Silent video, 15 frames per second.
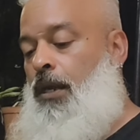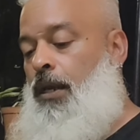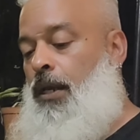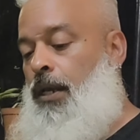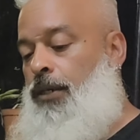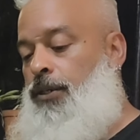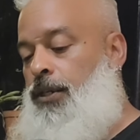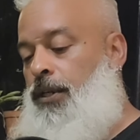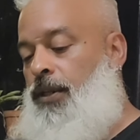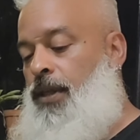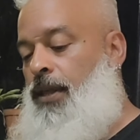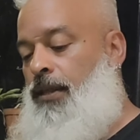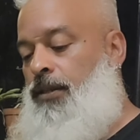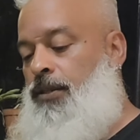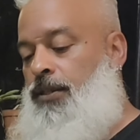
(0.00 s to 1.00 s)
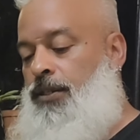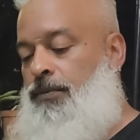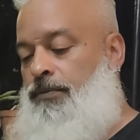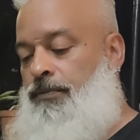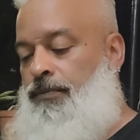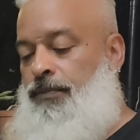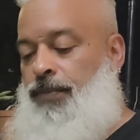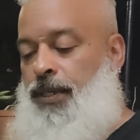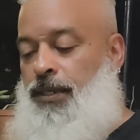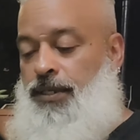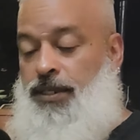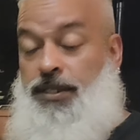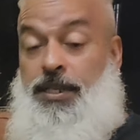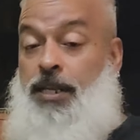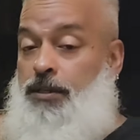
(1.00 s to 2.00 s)
actually that piece
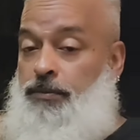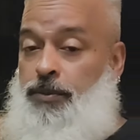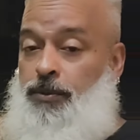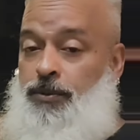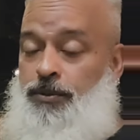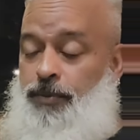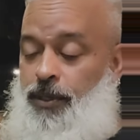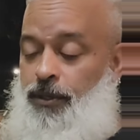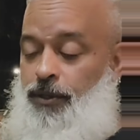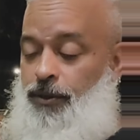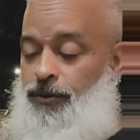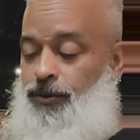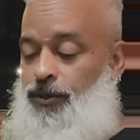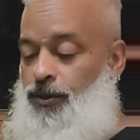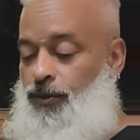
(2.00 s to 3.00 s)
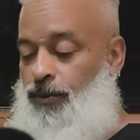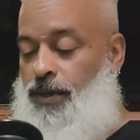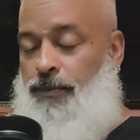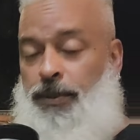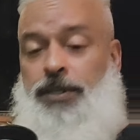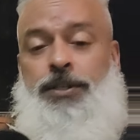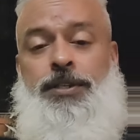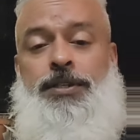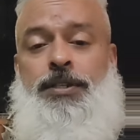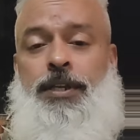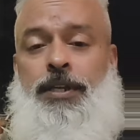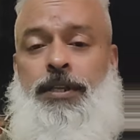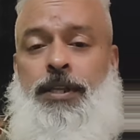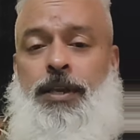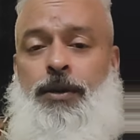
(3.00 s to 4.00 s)
is not supposed to be there, so let just
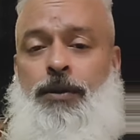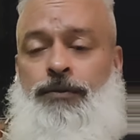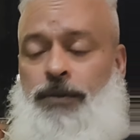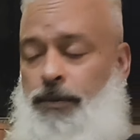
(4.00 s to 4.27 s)
take that off.